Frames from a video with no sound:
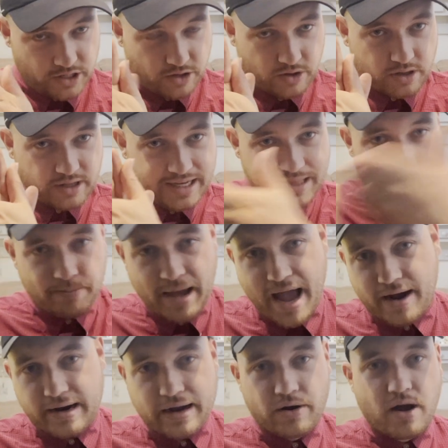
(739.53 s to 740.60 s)
clean the
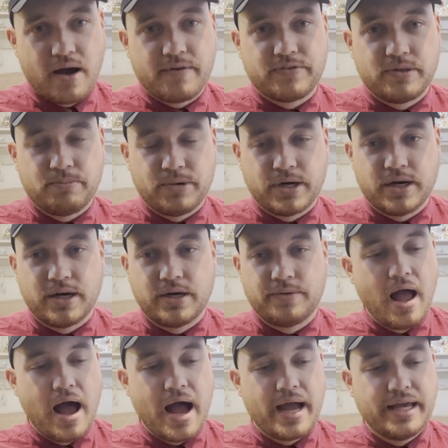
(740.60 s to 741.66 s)
background off the bird,
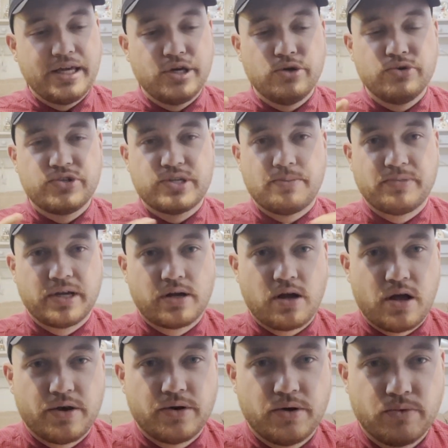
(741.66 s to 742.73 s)
I use something
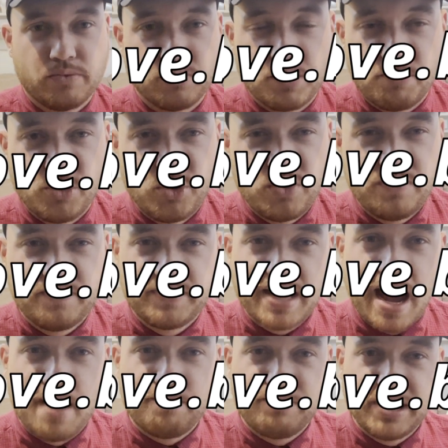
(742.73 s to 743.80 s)
called
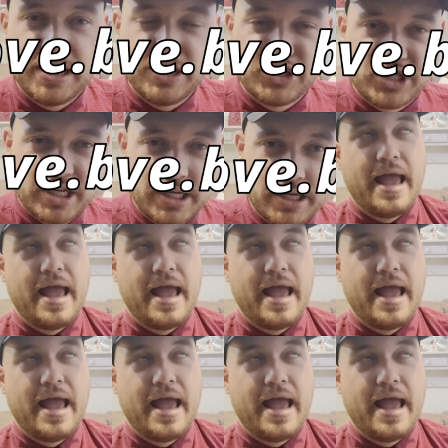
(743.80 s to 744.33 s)
remove.bg.